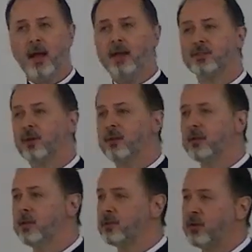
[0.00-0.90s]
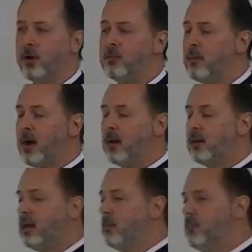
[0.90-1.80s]
And so the, the term
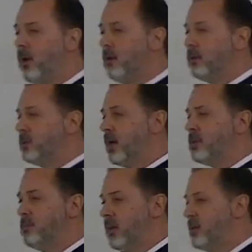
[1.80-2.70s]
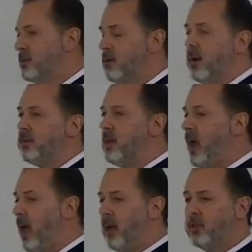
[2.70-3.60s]
about limbo just means they're at the
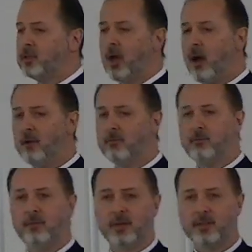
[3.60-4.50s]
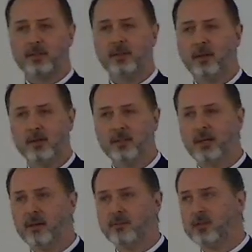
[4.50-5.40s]
edge of this
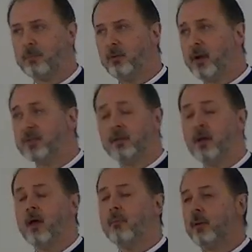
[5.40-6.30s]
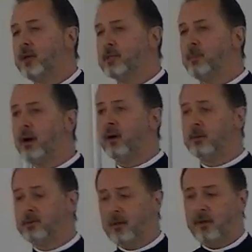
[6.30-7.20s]
state of separation. But it's
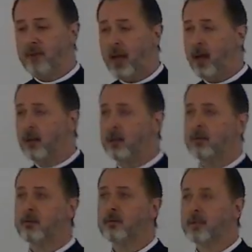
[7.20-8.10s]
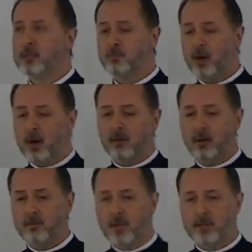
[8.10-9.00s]
part of hell. It's part
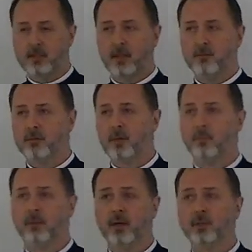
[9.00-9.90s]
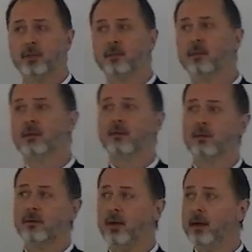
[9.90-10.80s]
of that state of separation.
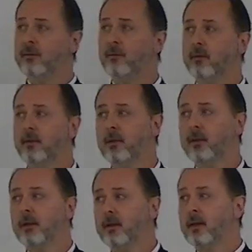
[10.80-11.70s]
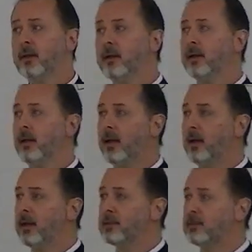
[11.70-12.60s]
Okay? Yeah,
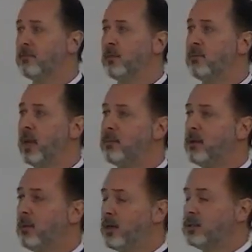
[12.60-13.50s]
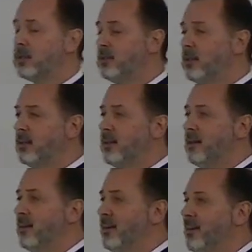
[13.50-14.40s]
that's Are, those question. in limbo
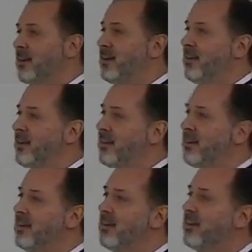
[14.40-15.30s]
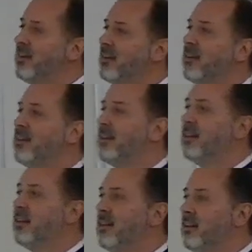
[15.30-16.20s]
suffering? Uh, are they suffering in
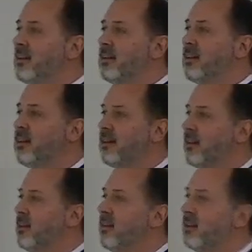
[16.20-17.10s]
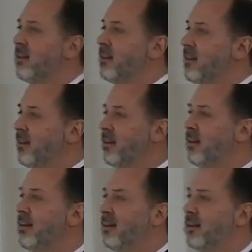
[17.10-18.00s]
limbo when they're
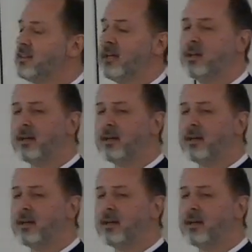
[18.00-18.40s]
separated? St.